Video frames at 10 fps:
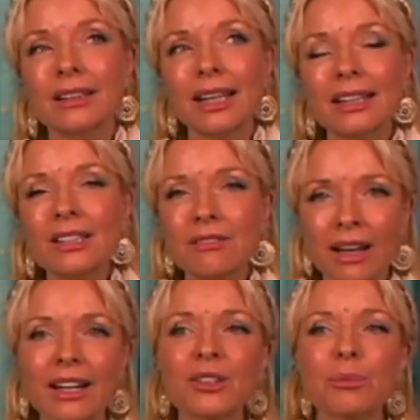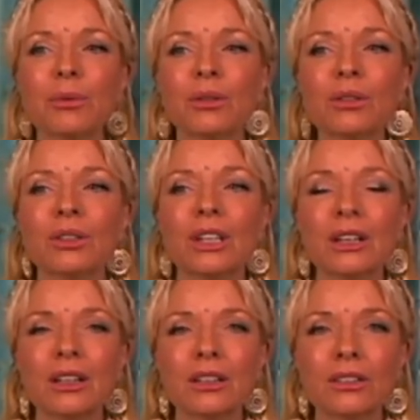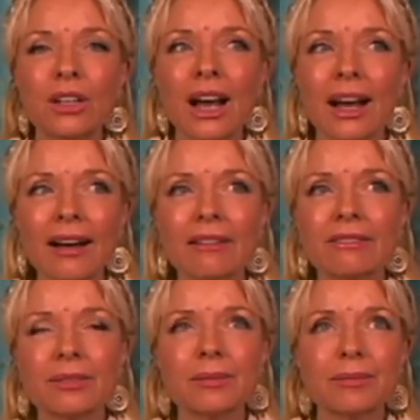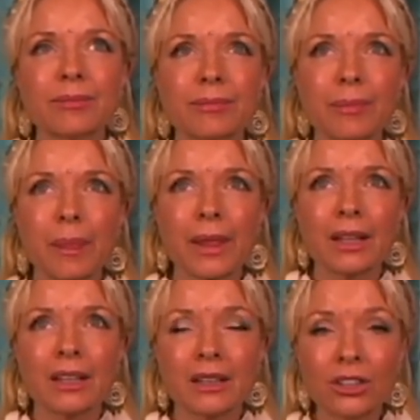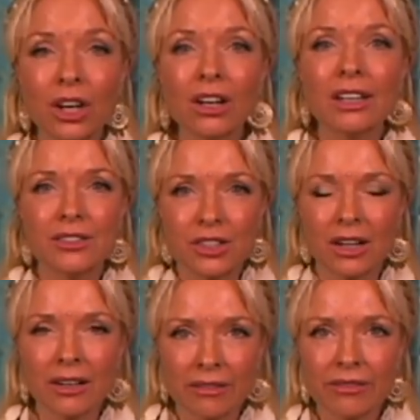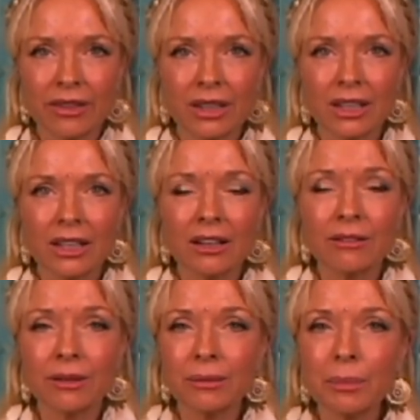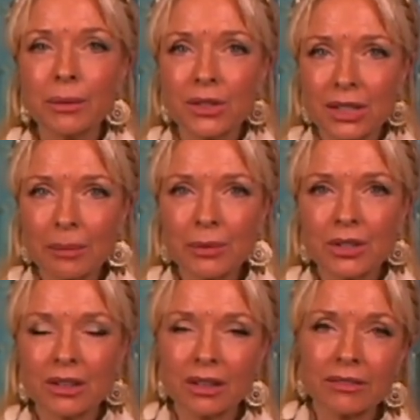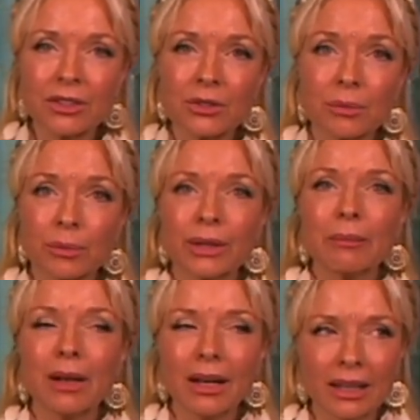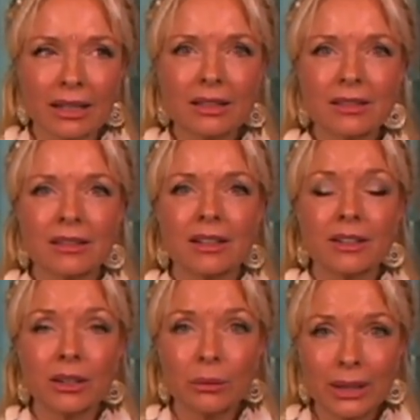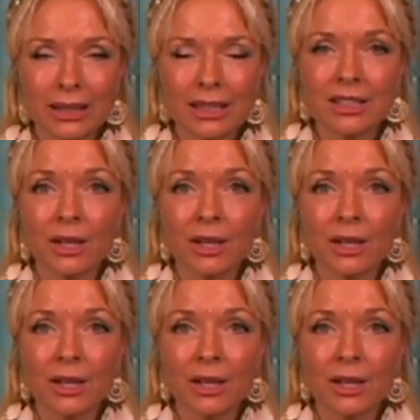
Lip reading: That is valuable to have knowledge of, from the perception of the supreme light, the witness,